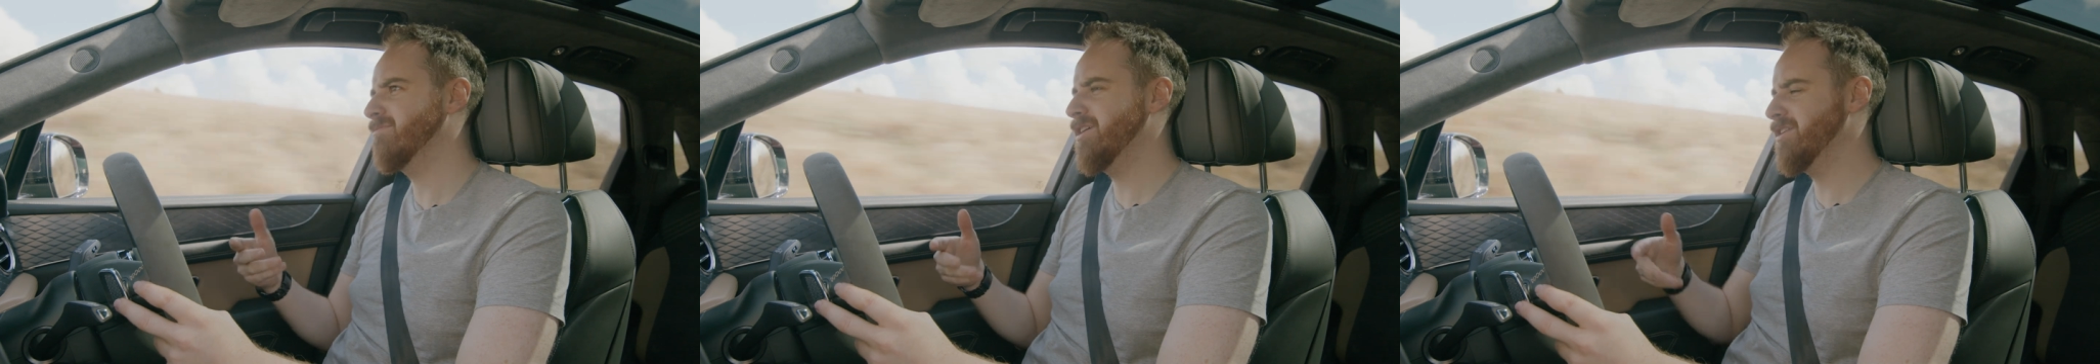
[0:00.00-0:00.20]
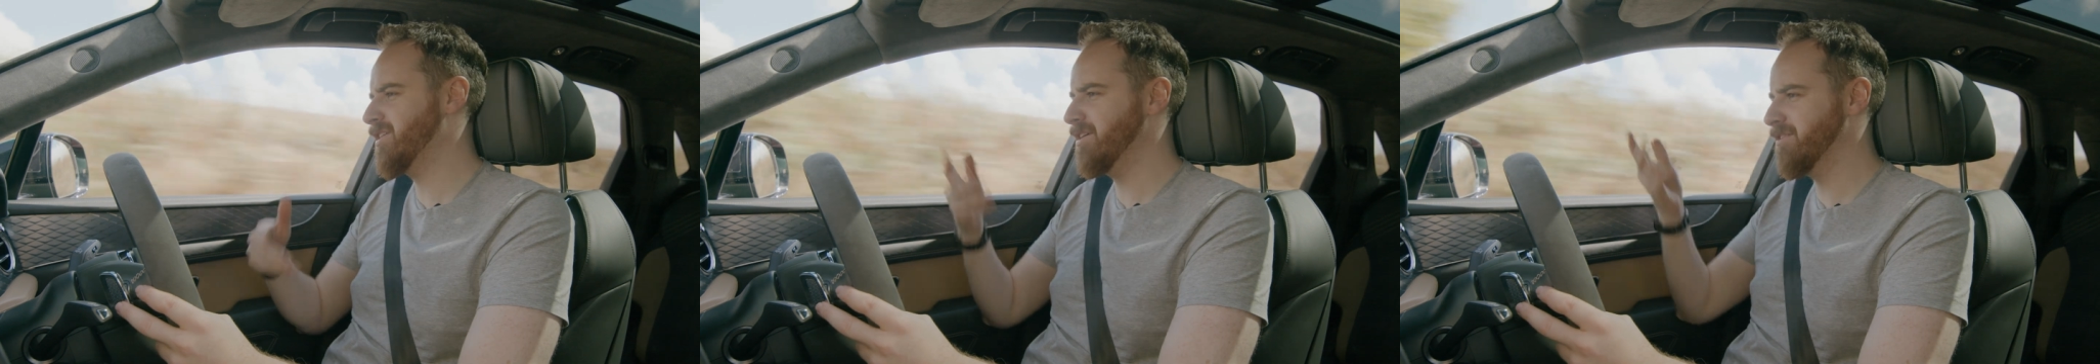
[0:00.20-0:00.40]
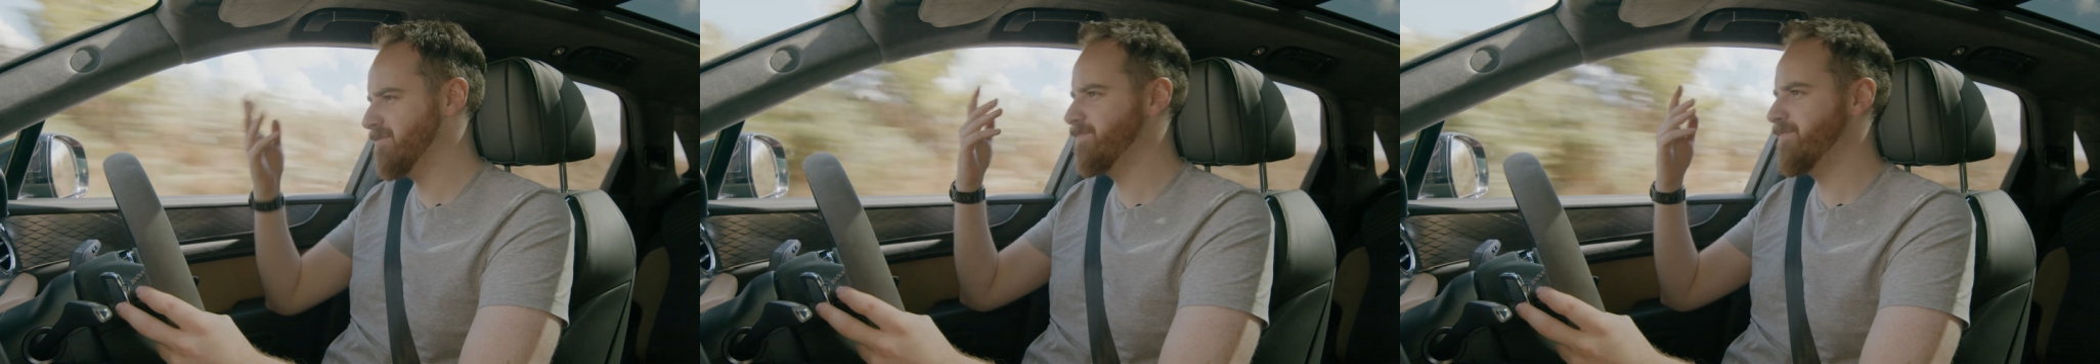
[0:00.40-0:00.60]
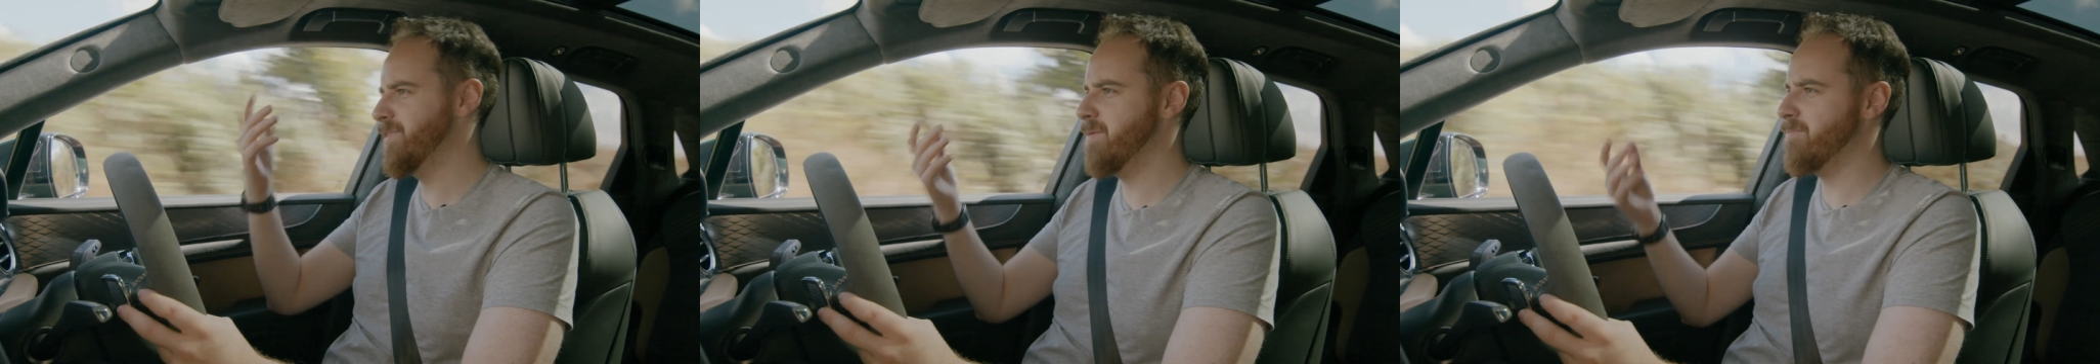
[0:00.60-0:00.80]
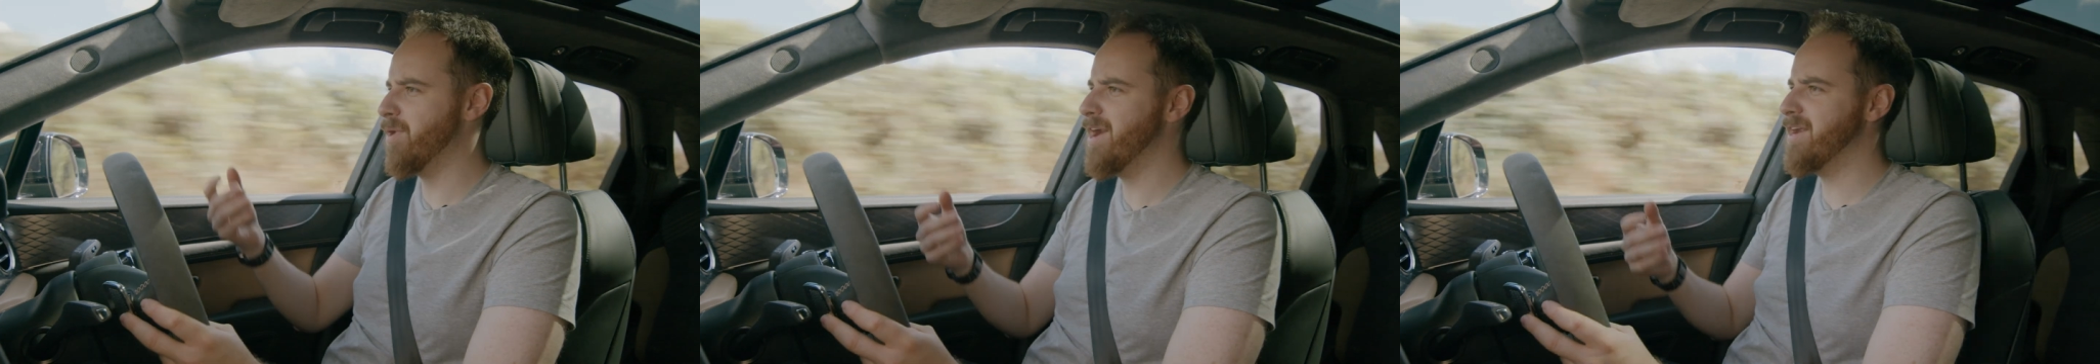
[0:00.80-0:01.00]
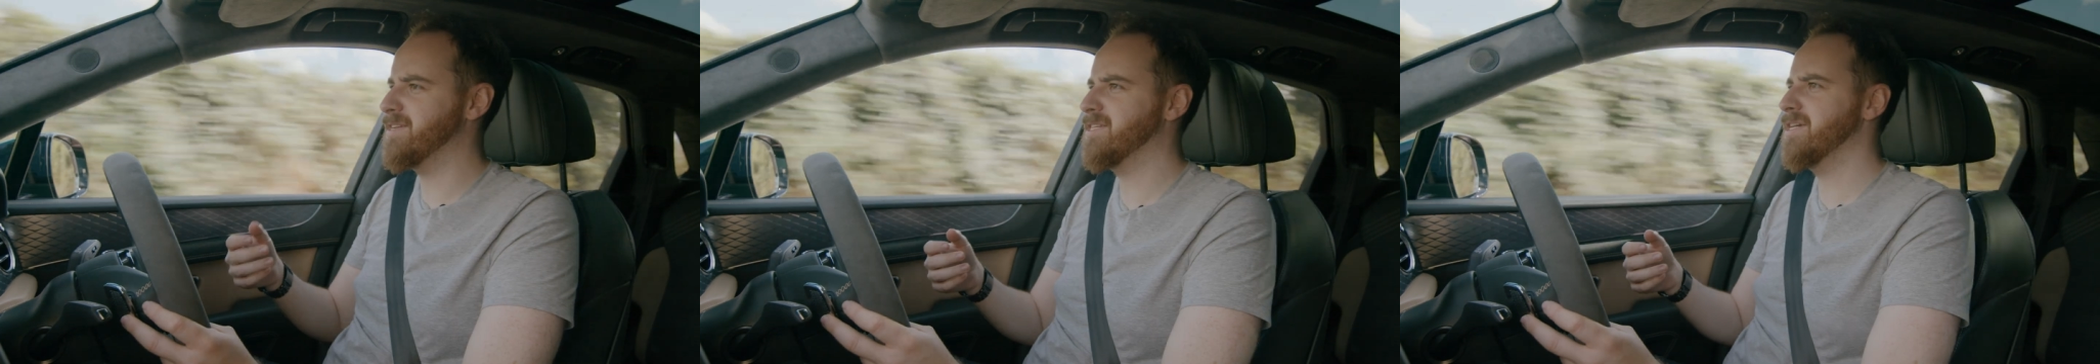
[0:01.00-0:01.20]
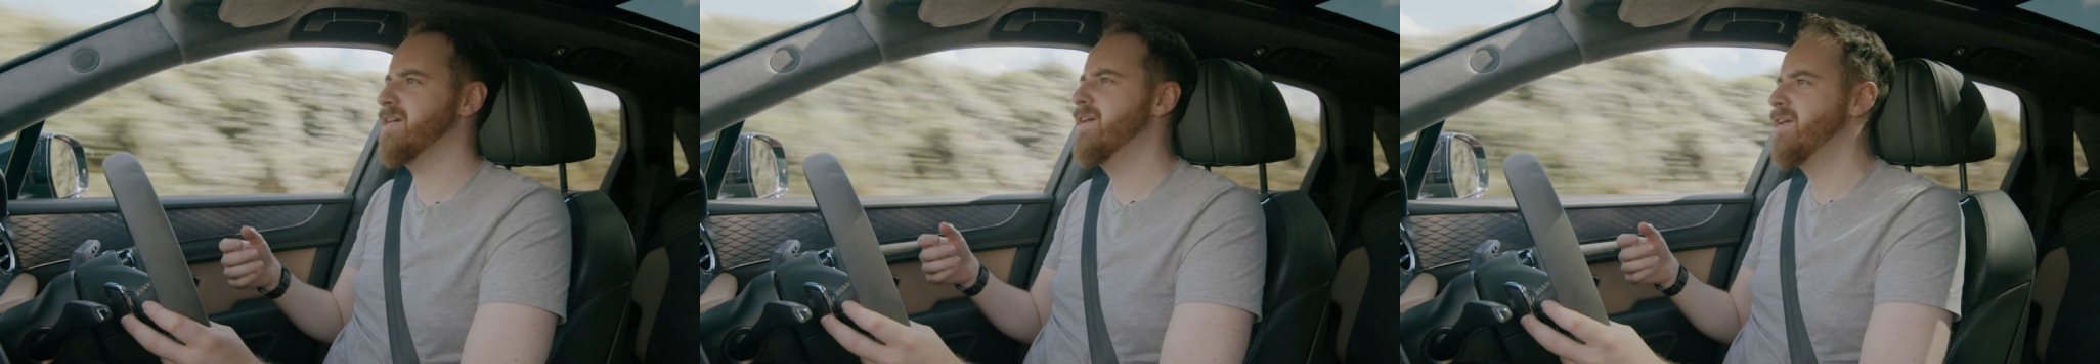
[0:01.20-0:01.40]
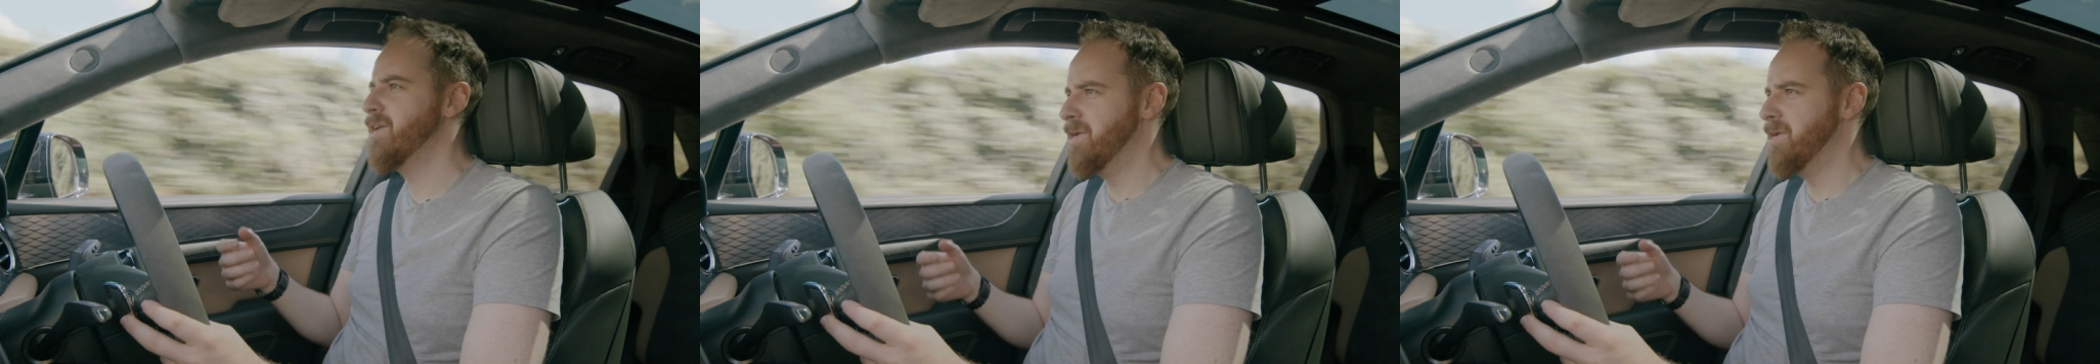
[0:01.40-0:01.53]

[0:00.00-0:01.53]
until the brakes are